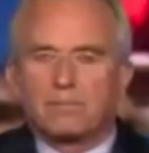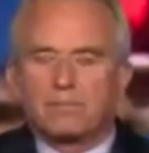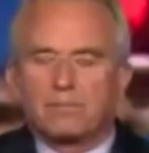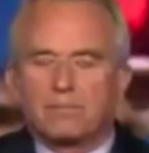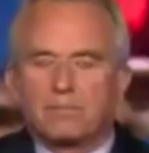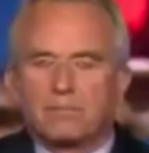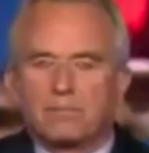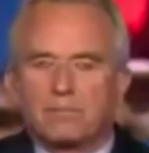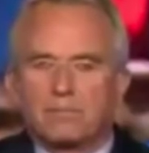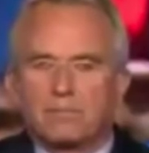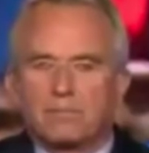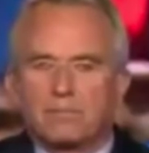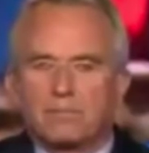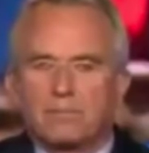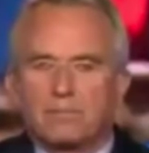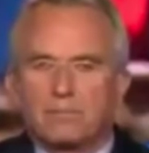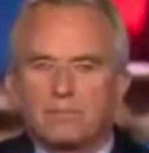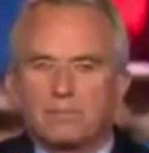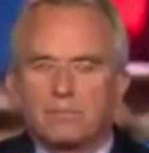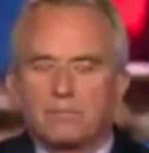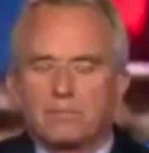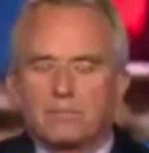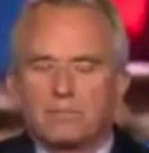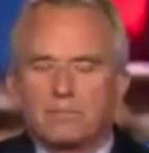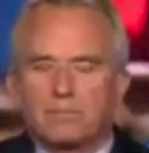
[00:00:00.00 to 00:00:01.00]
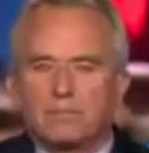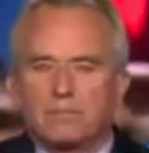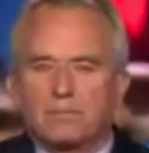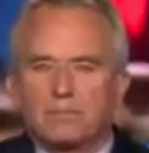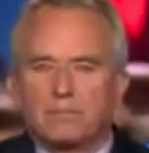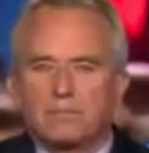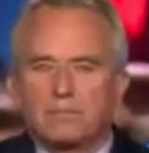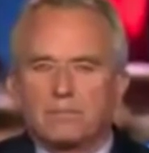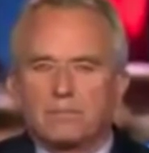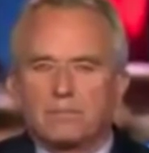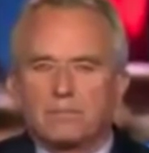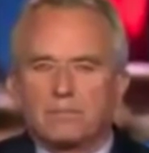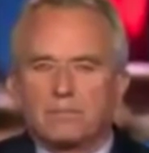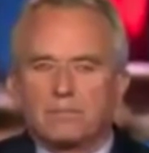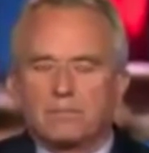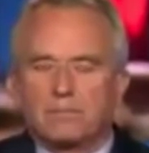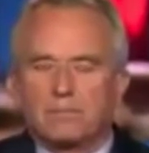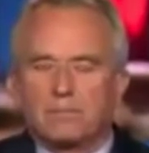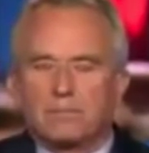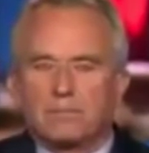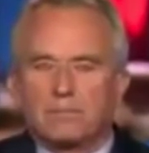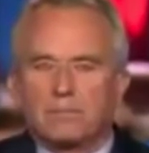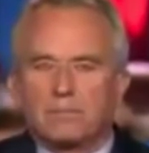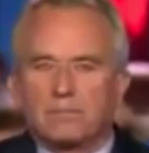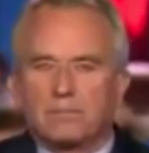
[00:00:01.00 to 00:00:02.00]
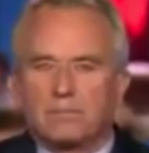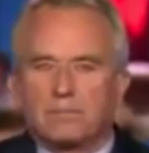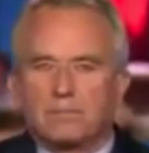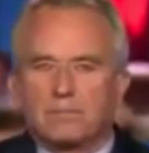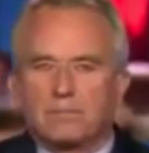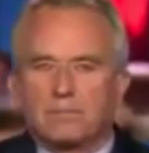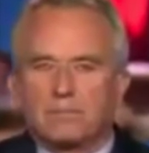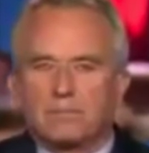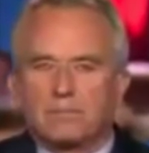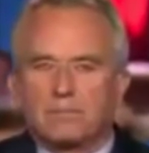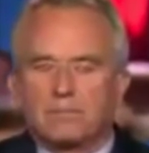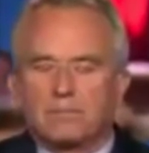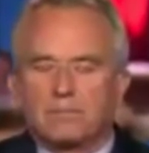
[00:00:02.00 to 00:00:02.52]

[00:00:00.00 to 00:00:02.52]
(not speaking)